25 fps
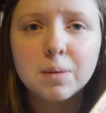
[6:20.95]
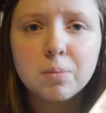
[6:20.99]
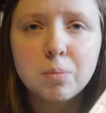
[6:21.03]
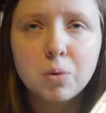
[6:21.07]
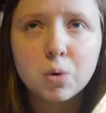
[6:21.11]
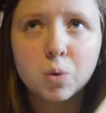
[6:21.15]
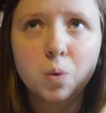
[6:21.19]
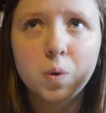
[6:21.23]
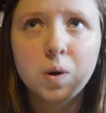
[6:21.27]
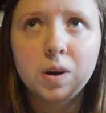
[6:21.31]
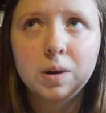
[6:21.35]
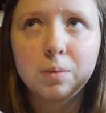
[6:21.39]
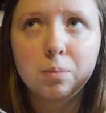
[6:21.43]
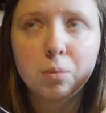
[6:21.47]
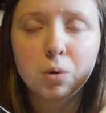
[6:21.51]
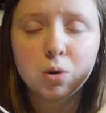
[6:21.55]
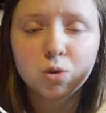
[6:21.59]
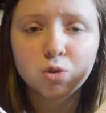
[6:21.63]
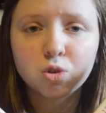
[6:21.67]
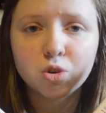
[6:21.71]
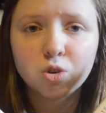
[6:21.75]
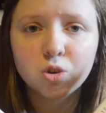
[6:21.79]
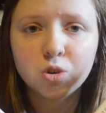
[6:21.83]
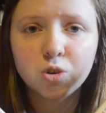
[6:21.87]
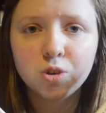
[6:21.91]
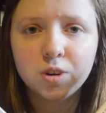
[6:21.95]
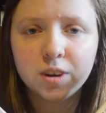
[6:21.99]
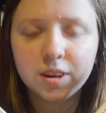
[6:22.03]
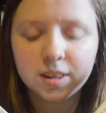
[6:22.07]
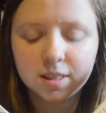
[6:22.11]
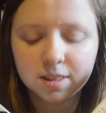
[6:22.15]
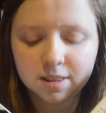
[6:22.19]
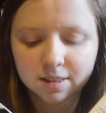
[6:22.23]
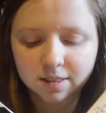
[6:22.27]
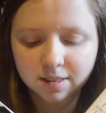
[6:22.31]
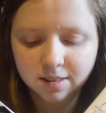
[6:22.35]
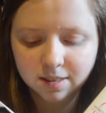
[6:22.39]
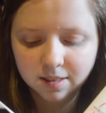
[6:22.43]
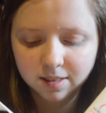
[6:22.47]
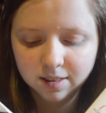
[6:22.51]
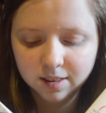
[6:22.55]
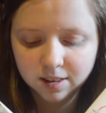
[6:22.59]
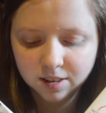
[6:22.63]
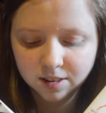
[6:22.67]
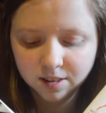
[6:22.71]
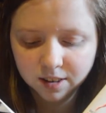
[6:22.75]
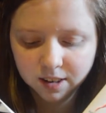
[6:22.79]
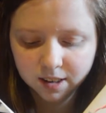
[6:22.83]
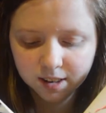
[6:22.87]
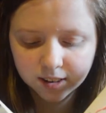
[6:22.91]
book one and book two in this
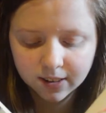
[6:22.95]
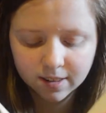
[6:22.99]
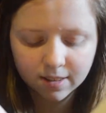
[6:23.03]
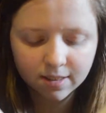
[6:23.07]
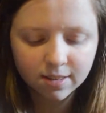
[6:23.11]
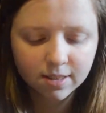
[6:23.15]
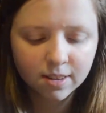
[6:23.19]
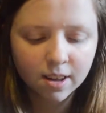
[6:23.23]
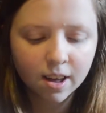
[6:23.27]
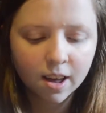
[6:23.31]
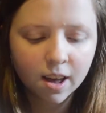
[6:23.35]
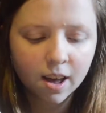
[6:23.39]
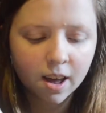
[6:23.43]
series.